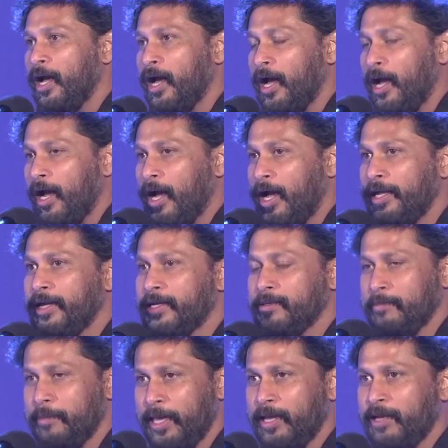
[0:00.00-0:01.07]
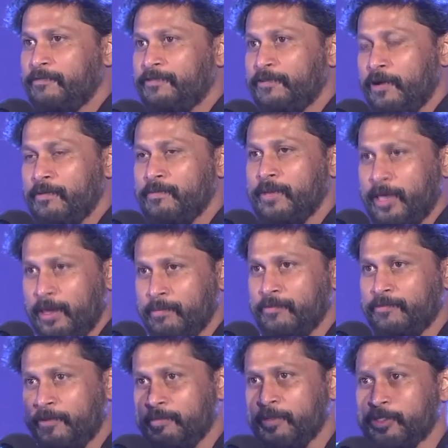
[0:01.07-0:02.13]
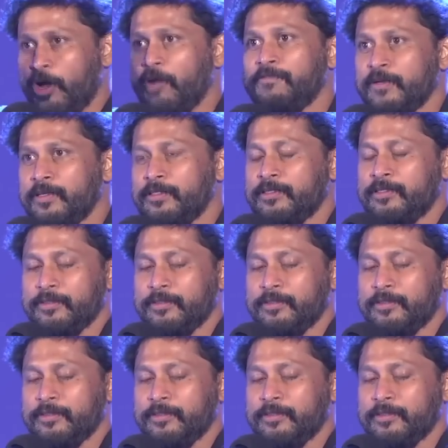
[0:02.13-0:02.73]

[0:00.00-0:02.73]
I get a mail from him, from his office,